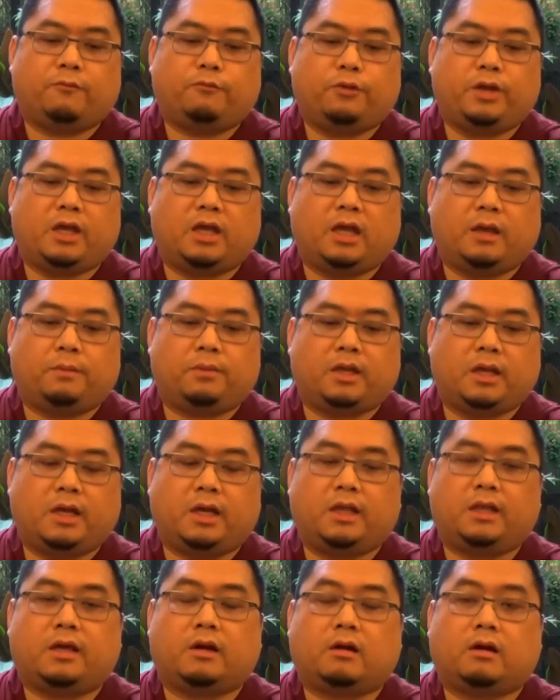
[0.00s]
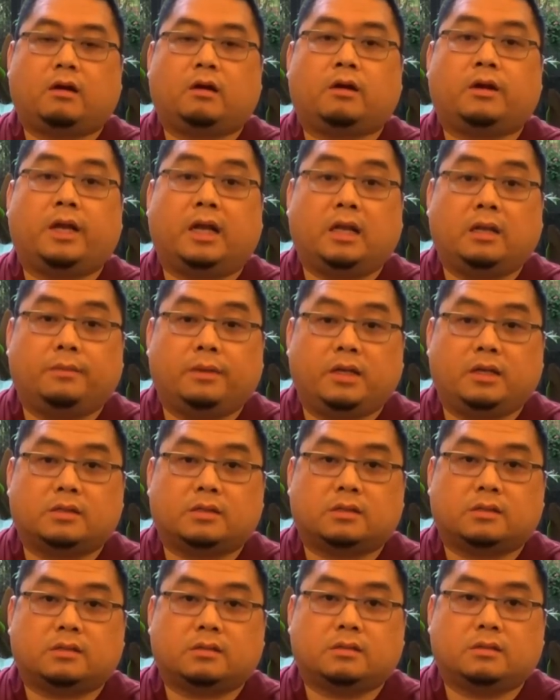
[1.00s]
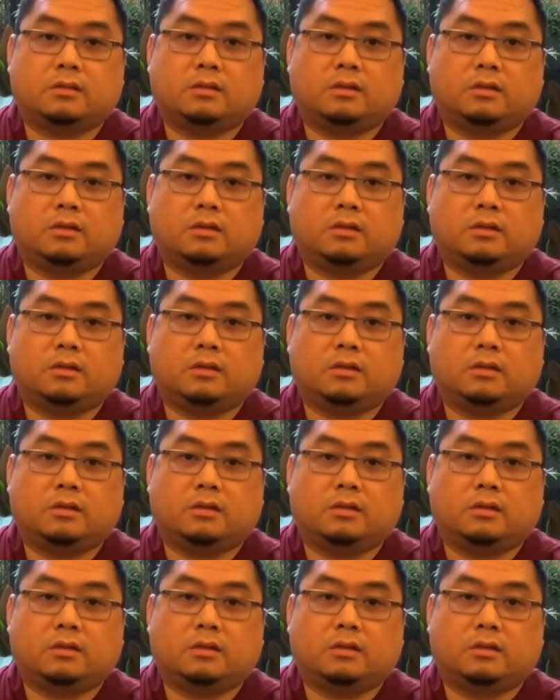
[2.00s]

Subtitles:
if we keep thinking there are enemies,